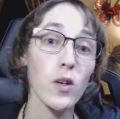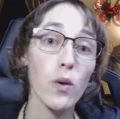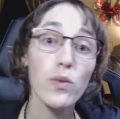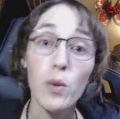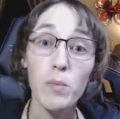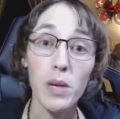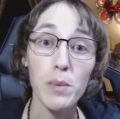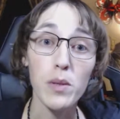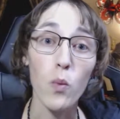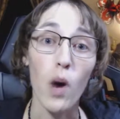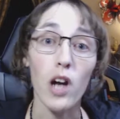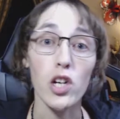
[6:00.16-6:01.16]
can go through and be able
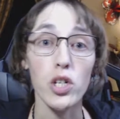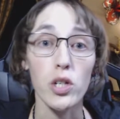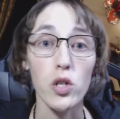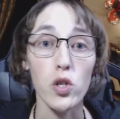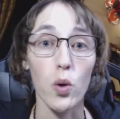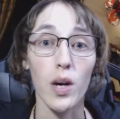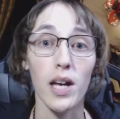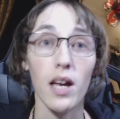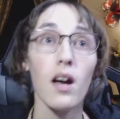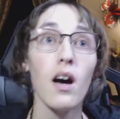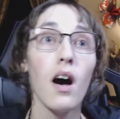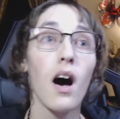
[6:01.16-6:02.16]
to watch and enjoy,
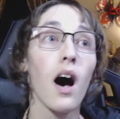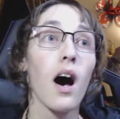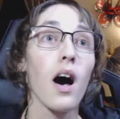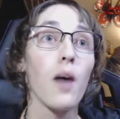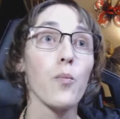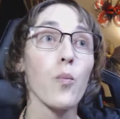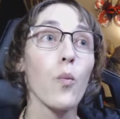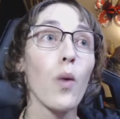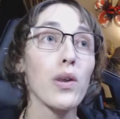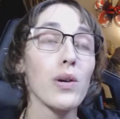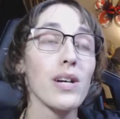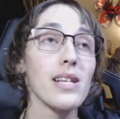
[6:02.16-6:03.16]

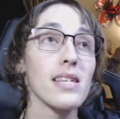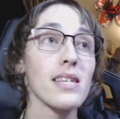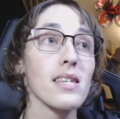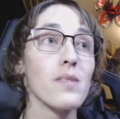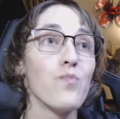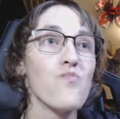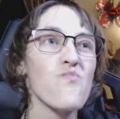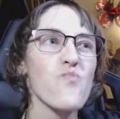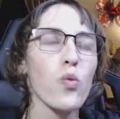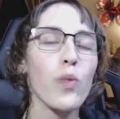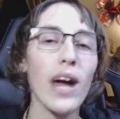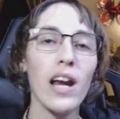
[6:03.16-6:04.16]
whether it's
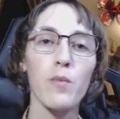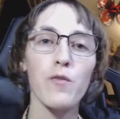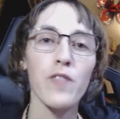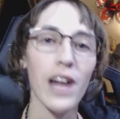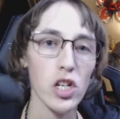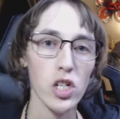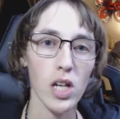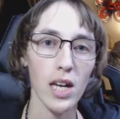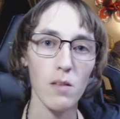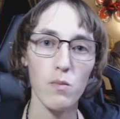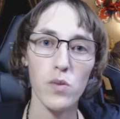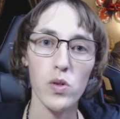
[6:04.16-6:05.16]
random flash
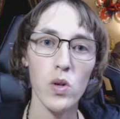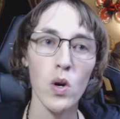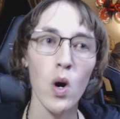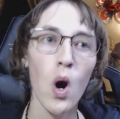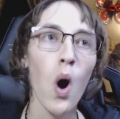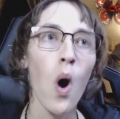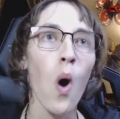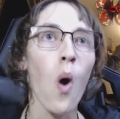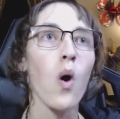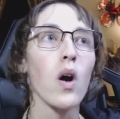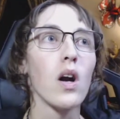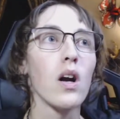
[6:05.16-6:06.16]
games
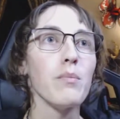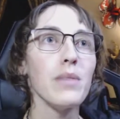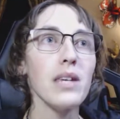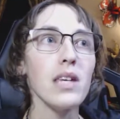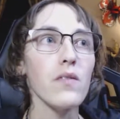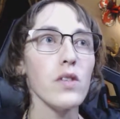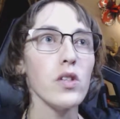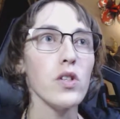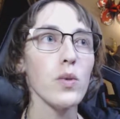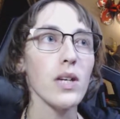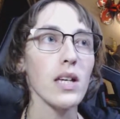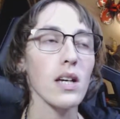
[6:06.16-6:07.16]
or me even
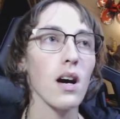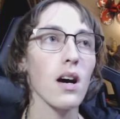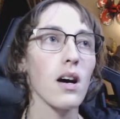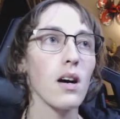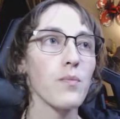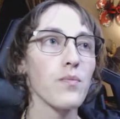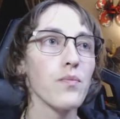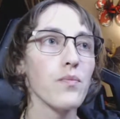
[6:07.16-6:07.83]
doing oh